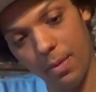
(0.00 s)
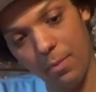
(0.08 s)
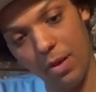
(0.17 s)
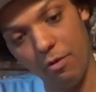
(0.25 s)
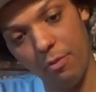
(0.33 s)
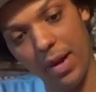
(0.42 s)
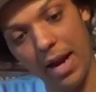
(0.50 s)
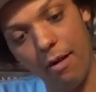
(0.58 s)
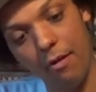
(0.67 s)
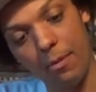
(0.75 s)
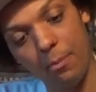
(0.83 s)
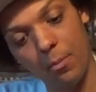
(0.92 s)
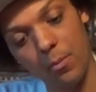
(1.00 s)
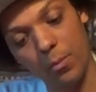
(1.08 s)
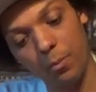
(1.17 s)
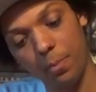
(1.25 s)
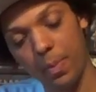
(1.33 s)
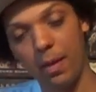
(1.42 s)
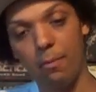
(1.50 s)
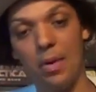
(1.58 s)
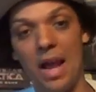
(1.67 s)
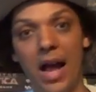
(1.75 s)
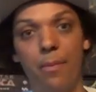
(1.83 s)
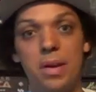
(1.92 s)
bit of repairing,
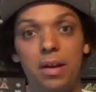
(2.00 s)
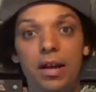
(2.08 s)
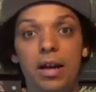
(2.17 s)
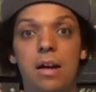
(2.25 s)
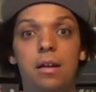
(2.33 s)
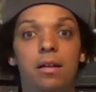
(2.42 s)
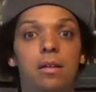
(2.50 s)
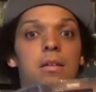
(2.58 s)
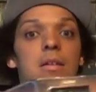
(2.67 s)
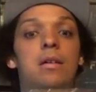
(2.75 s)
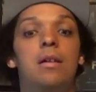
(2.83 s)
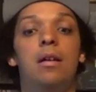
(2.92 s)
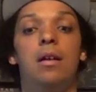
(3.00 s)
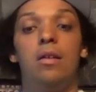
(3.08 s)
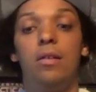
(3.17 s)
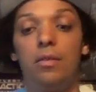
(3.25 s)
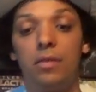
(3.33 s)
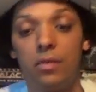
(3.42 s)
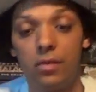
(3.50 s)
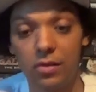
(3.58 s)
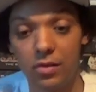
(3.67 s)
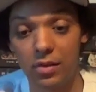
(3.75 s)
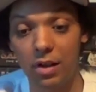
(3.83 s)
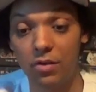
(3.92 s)
but happy, yeah.
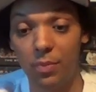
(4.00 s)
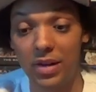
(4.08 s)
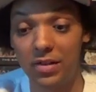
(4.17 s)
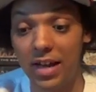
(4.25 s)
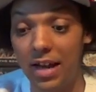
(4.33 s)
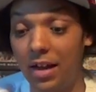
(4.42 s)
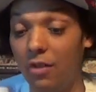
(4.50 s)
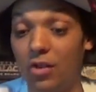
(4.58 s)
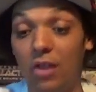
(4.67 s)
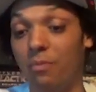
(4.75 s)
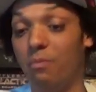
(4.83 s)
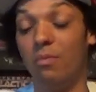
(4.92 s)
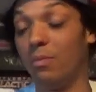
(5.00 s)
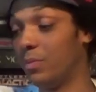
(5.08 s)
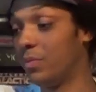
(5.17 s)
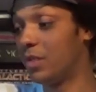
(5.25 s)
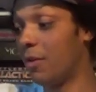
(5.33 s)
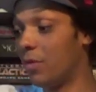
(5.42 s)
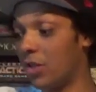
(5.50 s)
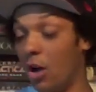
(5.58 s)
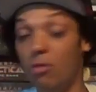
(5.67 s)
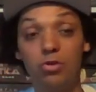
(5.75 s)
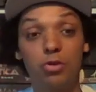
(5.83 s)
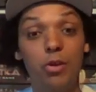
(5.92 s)
So that was basically yeah, that was like so it was a
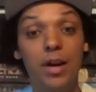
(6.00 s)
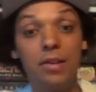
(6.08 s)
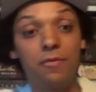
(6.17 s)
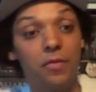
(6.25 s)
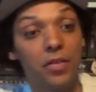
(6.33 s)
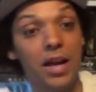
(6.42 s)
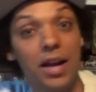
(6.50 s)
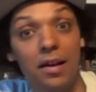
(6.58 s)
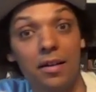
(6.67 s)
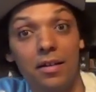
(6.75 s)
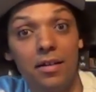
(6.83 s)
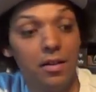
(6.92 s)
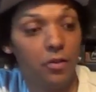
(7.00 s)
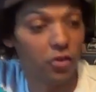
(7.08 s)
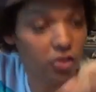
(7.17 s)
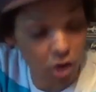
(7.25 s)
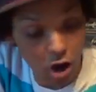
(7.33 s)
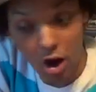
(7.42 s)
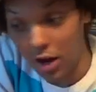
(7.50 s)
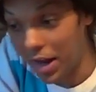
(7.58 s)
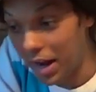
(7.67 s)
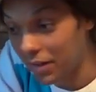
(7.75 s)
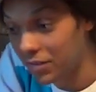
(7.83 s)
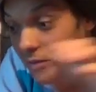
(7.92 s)
hundred quid for that, the
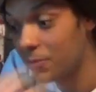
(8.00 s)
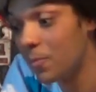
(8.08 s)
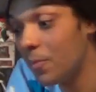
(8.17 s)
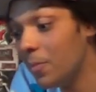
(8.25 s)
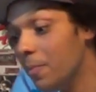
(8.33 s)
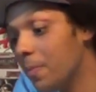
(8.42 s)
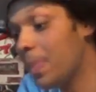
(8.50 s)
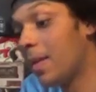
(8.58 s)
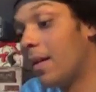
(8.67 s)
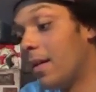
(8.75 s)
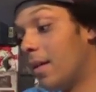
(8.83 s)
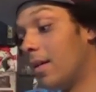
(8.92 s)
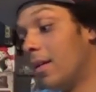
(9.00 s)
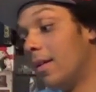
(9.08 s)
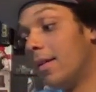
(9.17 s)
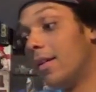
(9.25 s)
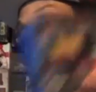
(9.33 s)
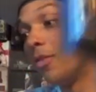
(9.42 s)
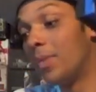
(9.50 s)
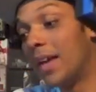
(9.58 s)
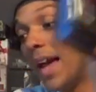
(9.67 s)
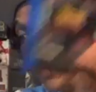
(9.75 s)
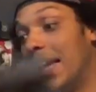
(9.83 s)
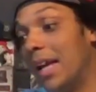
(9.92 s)
Scarlax, some
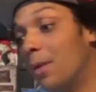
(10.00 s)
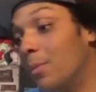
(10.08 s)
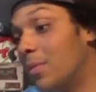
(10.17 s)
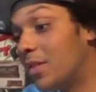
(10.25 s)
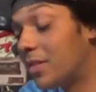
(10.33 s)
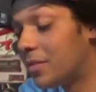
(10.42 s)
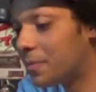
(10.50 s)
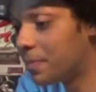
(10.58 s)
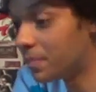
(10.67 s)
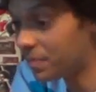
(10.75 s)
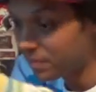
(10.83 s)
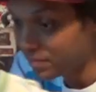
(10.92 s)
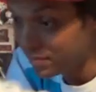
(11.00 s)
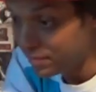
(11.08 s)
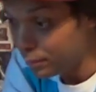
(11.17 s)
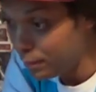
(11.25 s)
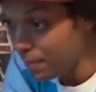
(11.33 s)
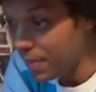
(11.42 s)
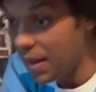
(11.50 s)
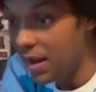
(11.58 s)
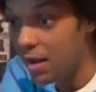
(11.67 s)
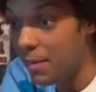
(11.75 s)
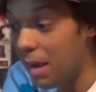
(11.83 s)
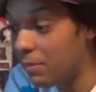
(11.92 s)
games,
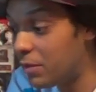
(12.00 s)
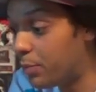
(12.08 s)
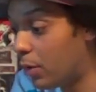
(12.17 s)
um, empty